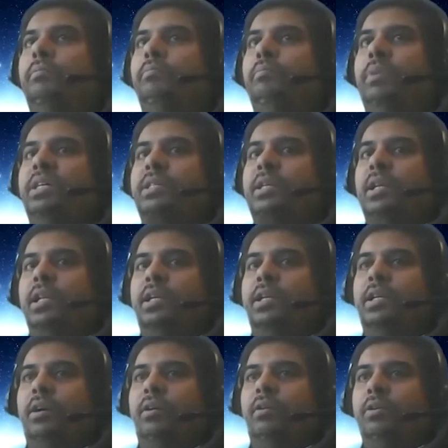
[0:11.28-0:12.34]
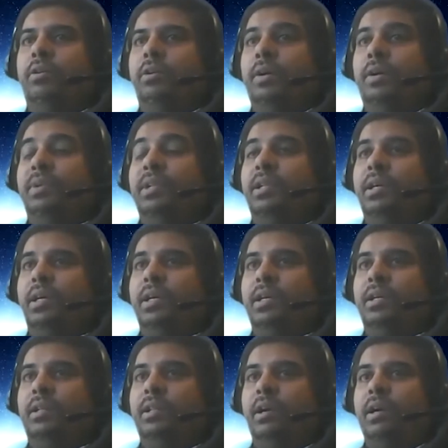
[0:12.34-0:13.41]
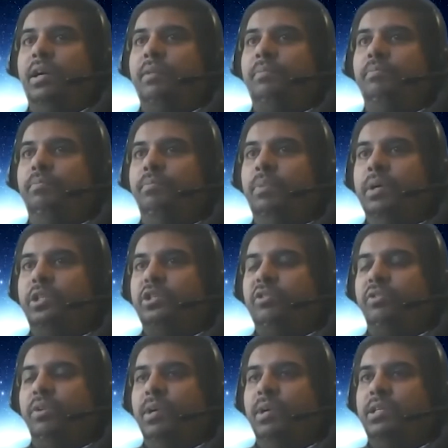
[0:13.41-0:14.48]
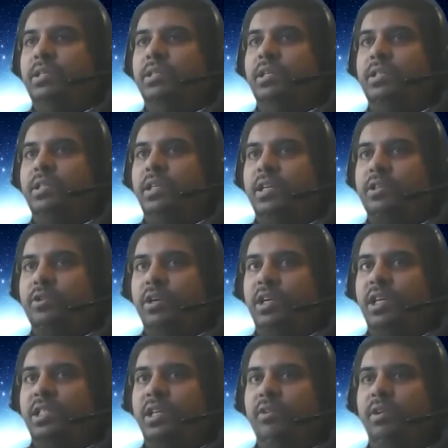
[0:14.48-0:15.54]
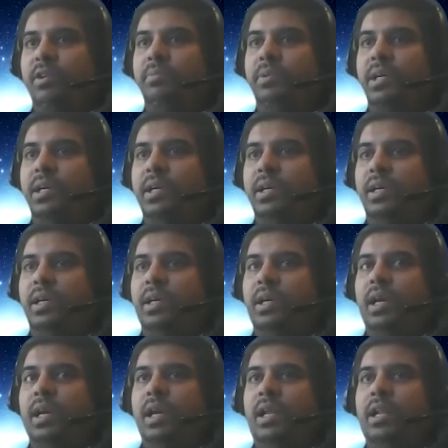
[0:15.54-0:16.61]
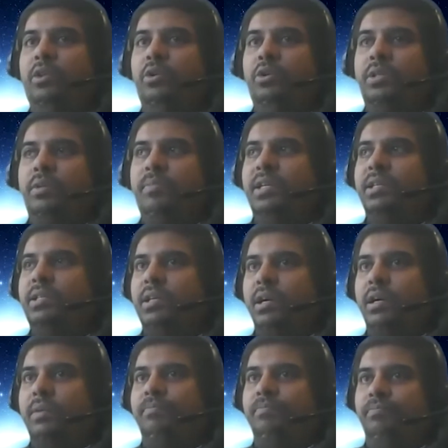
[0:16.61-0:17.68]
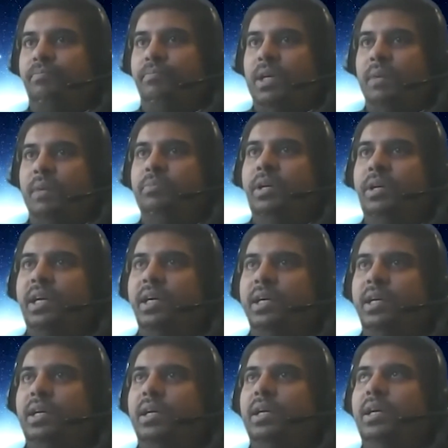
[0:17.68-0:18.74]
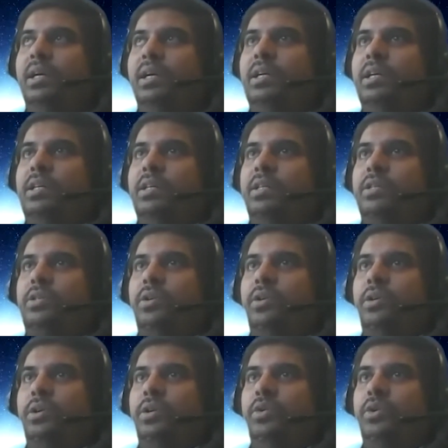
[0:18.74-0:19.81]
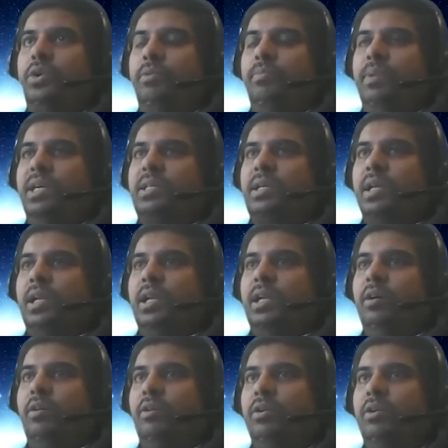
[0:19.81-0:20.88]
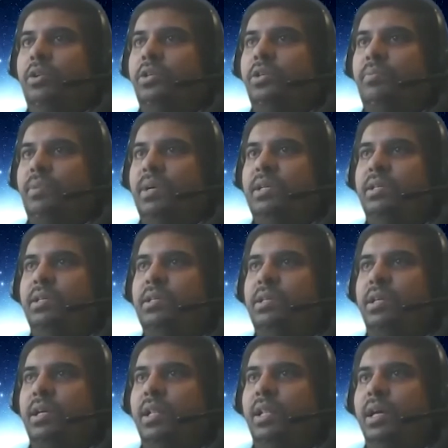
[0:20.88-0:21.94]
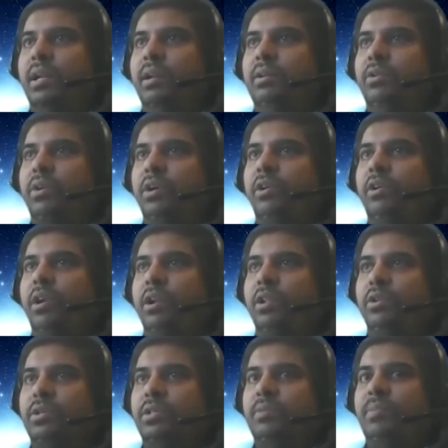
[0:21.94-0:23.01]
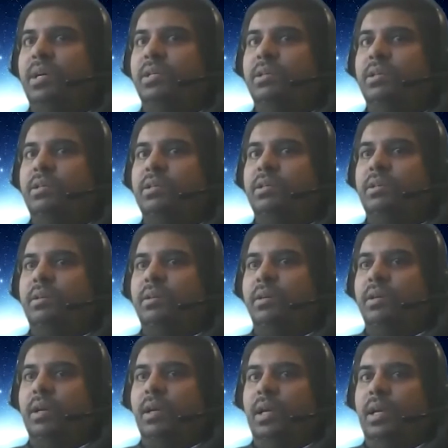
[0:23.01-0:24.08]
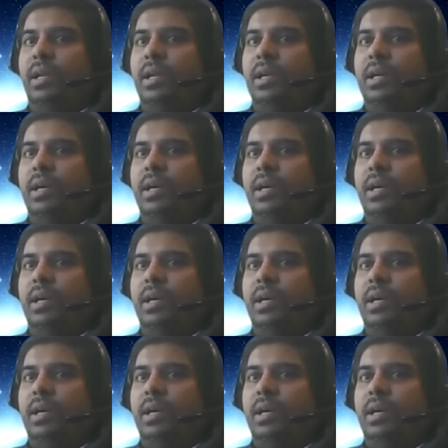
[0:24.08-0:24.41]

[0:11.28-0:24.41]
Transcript: Basically download, I mean, there are a bunch of images that Sitecore has developed, and those images are up there. So you could basically download those images, and then you can run those images, and